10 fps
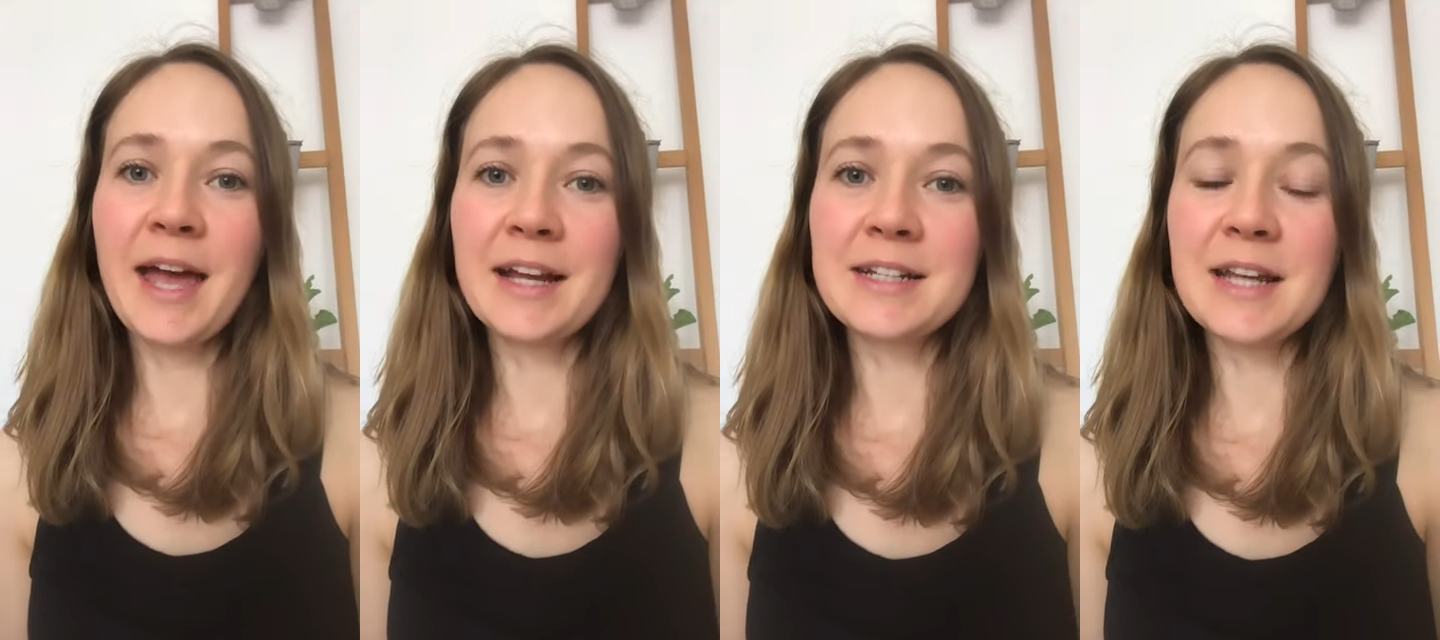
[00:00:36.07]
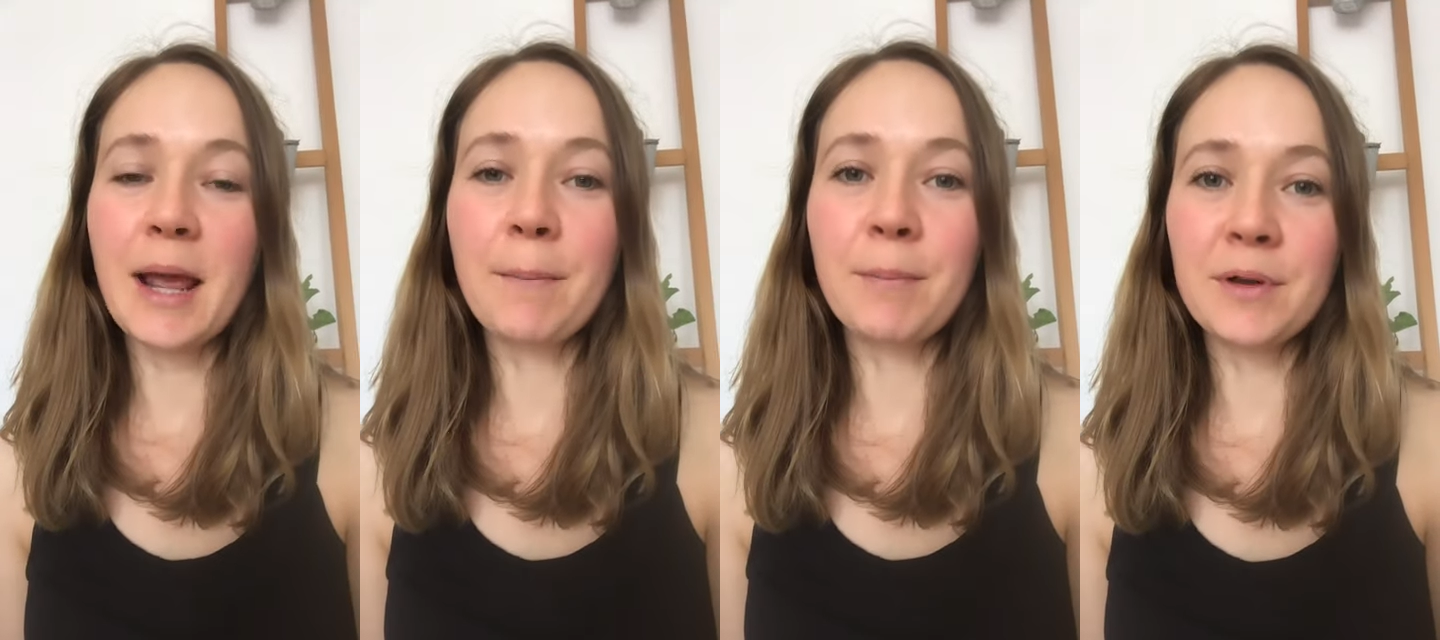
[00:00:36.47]
and
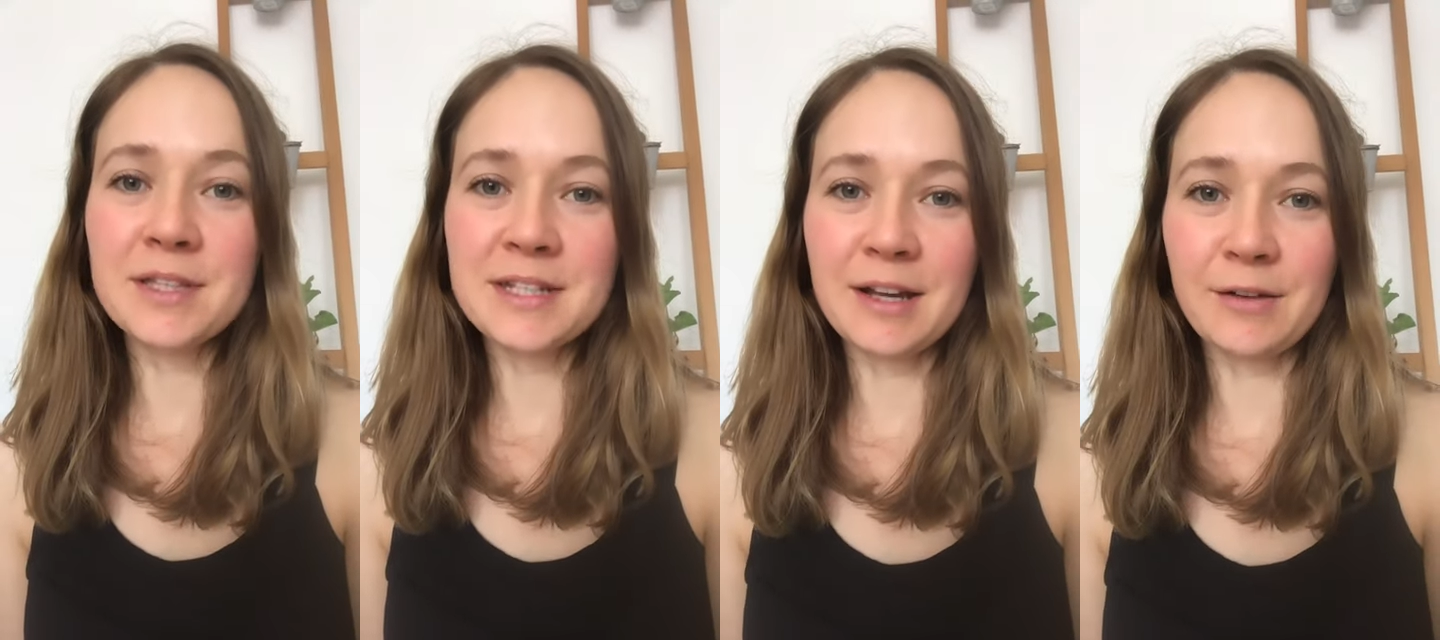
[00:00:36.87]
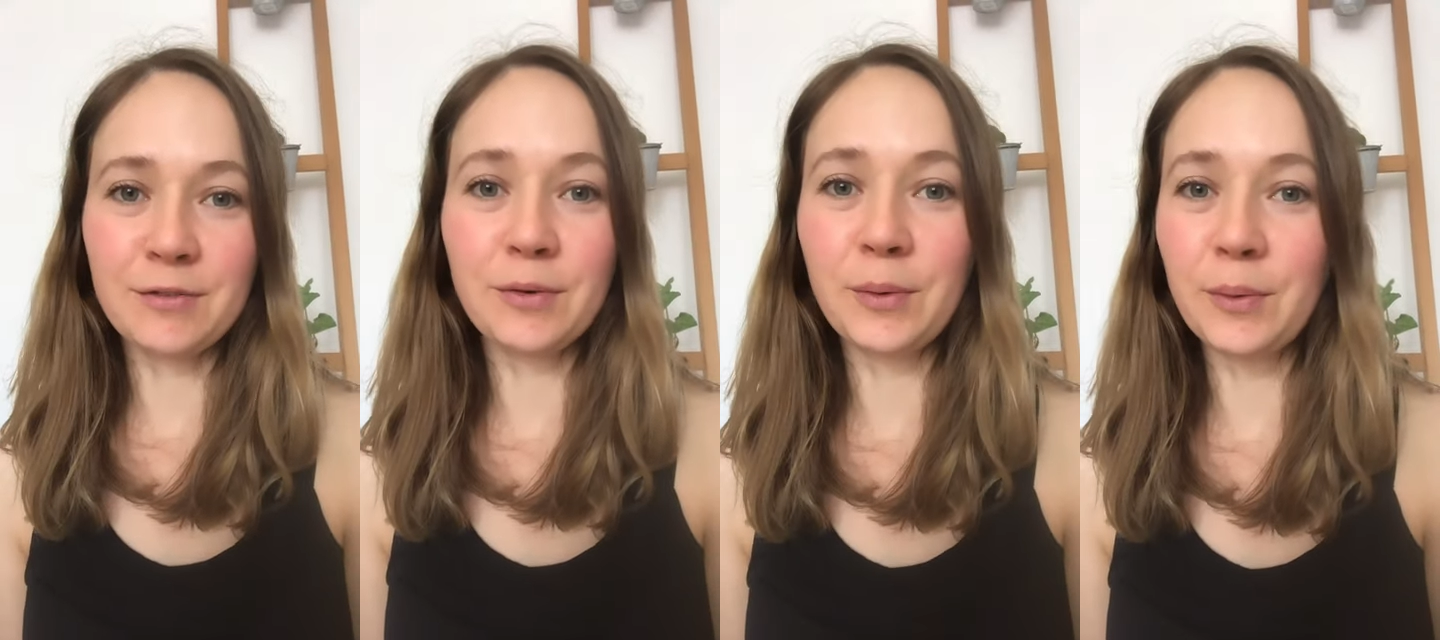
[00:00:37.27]
a must-have
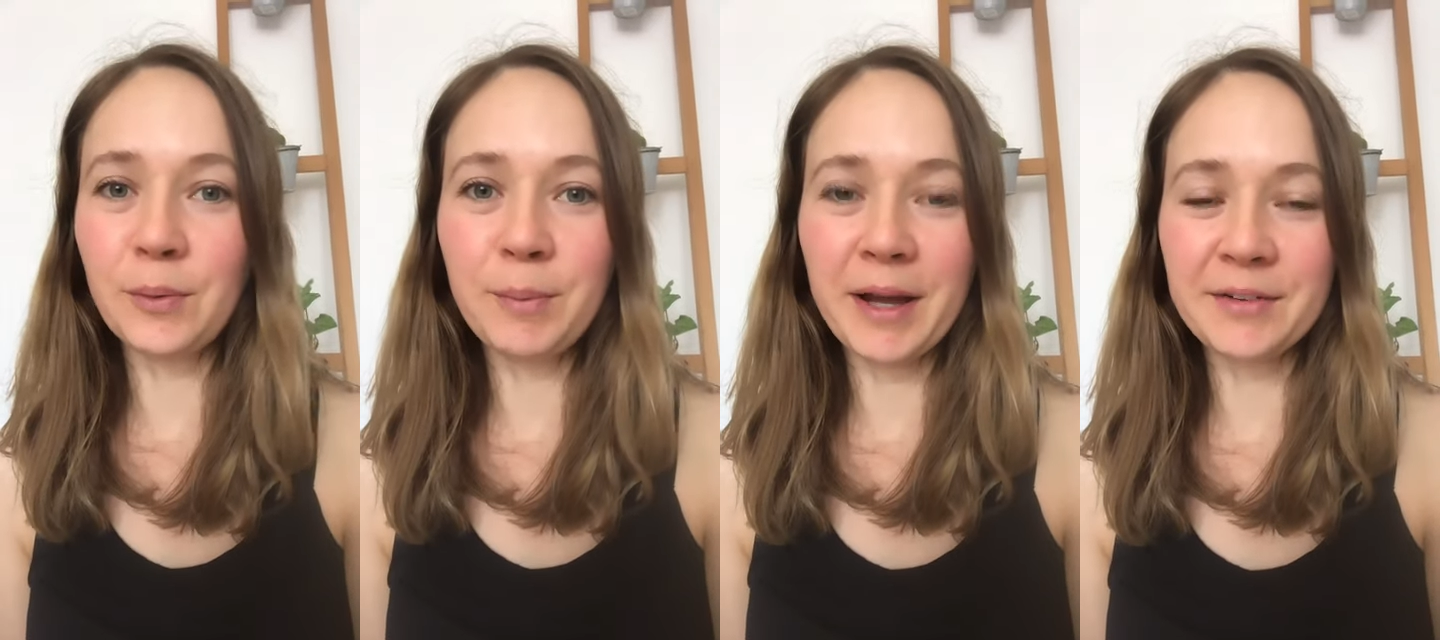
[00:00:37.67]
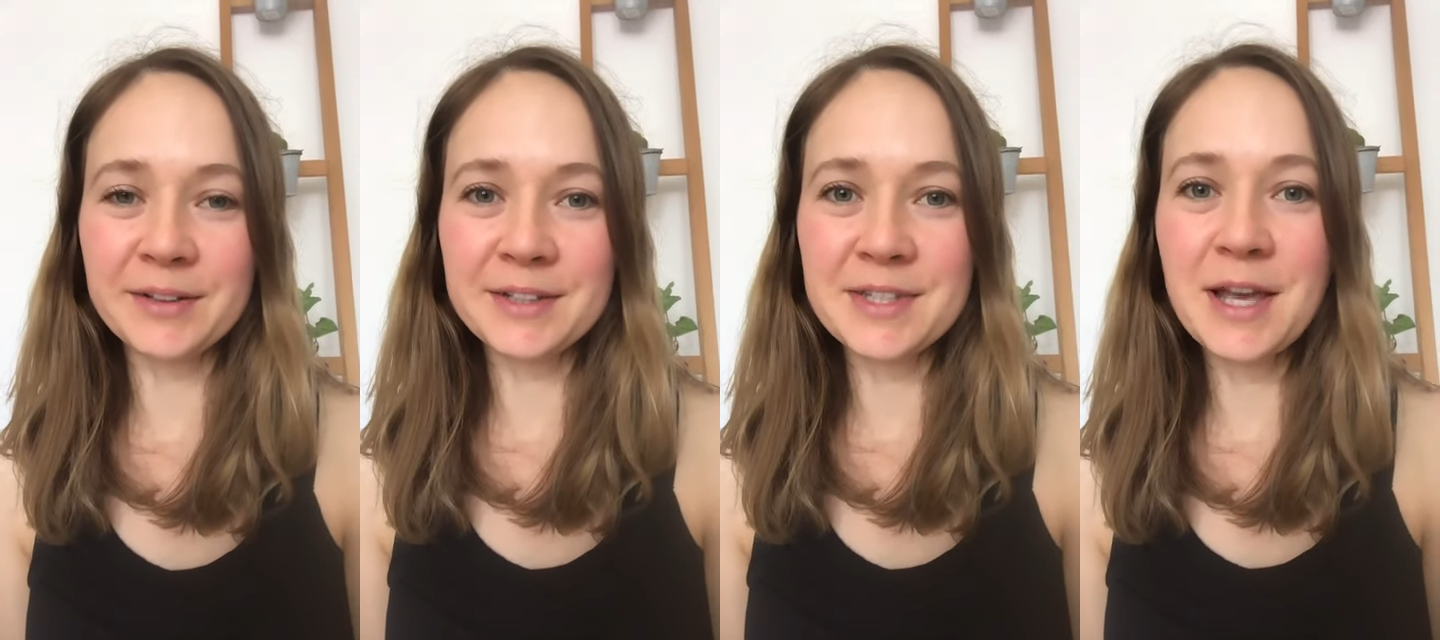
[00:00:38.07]
for all
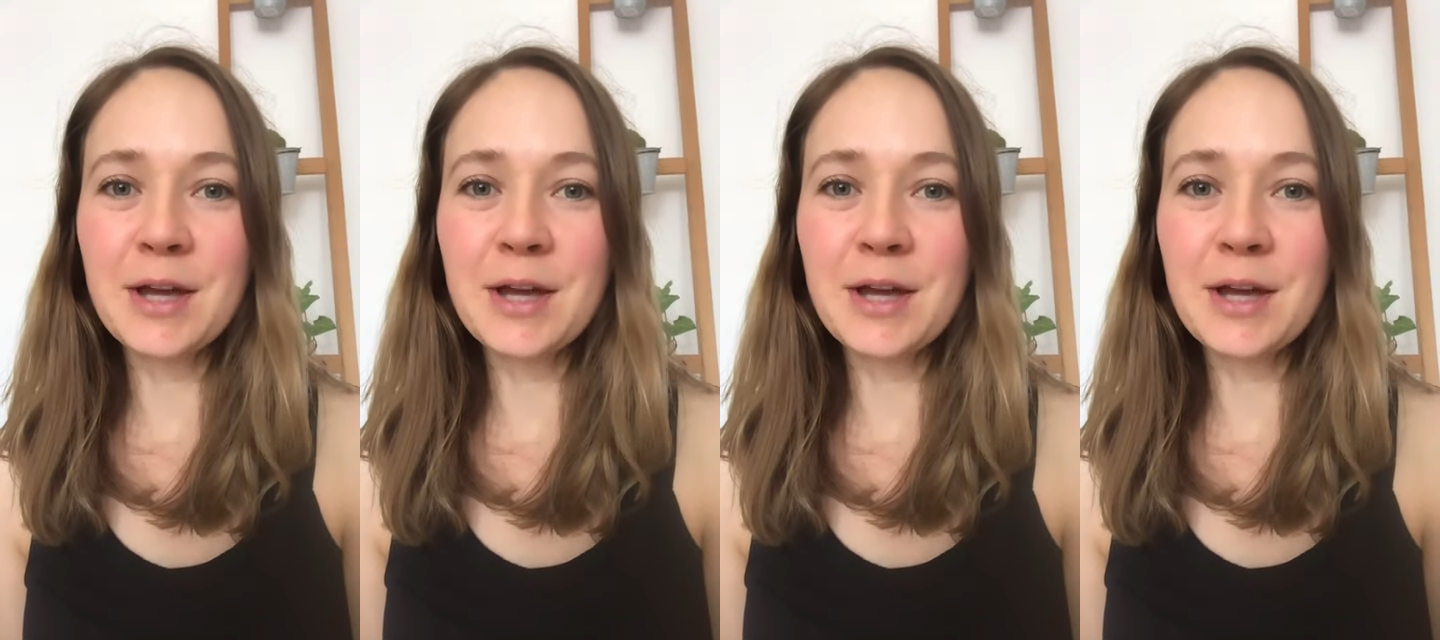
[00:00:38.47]
parents